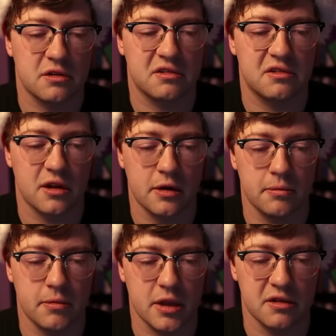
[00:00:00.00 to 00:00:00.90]

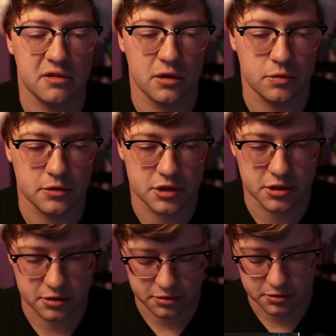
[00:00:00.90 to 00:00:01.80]
sum is equal
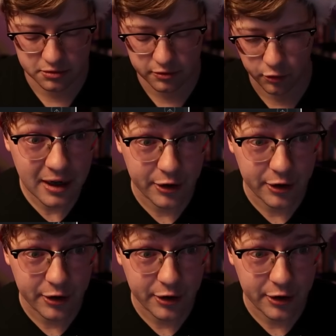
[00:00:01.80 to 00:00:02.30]
to,